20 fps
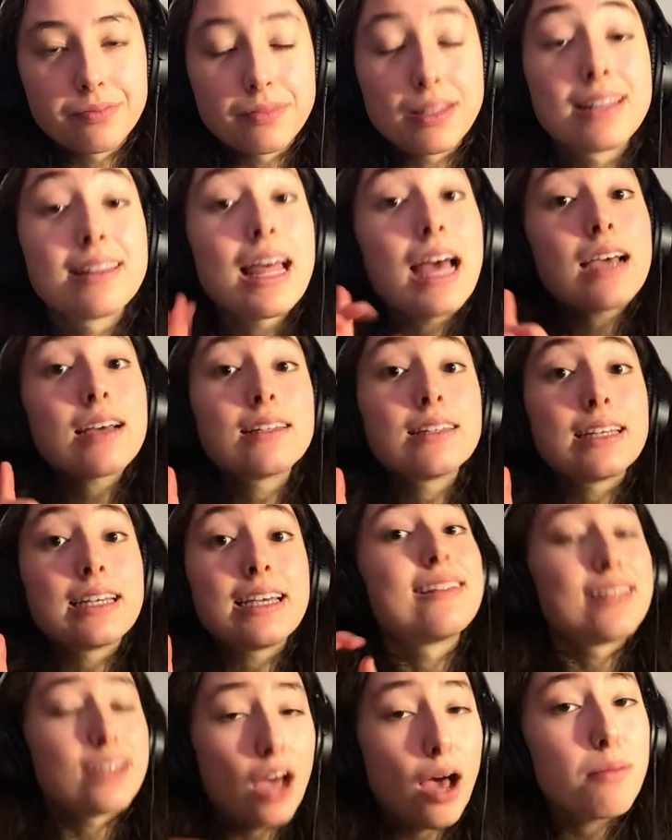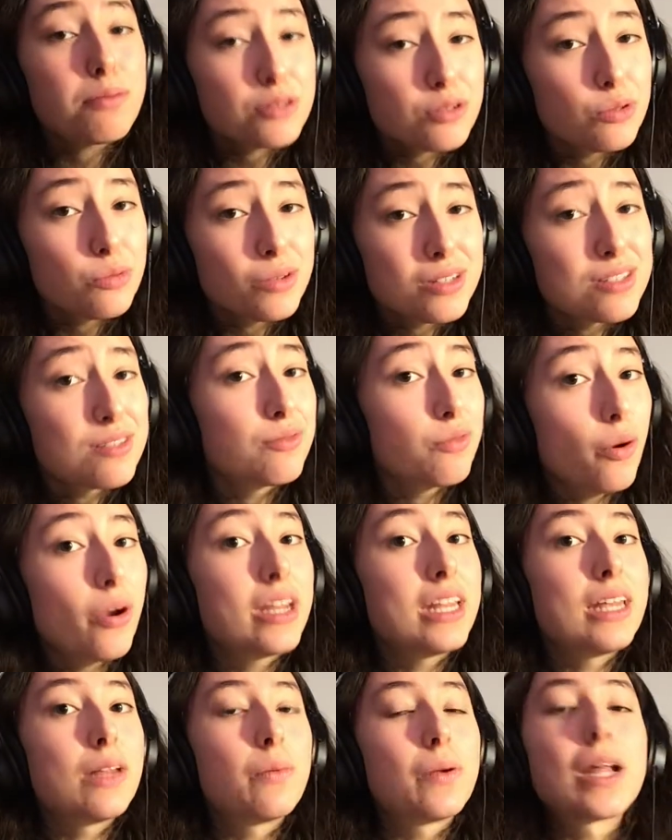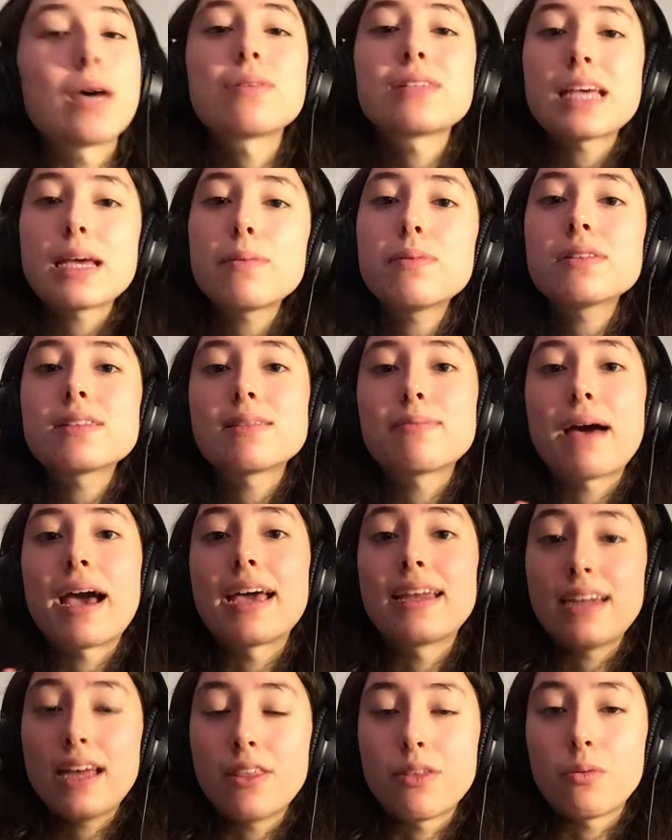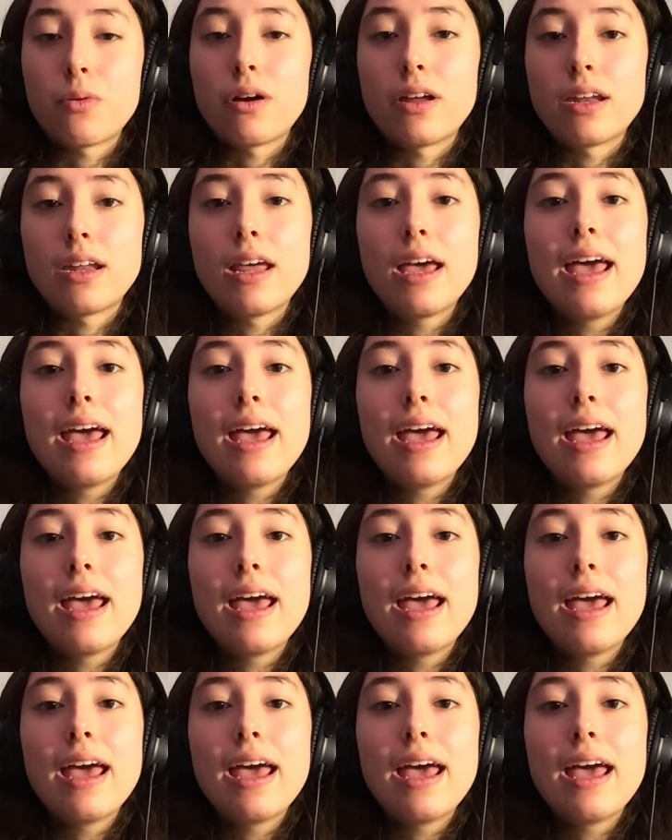Luckily, the obstacle was avoided when I was able to buy another one,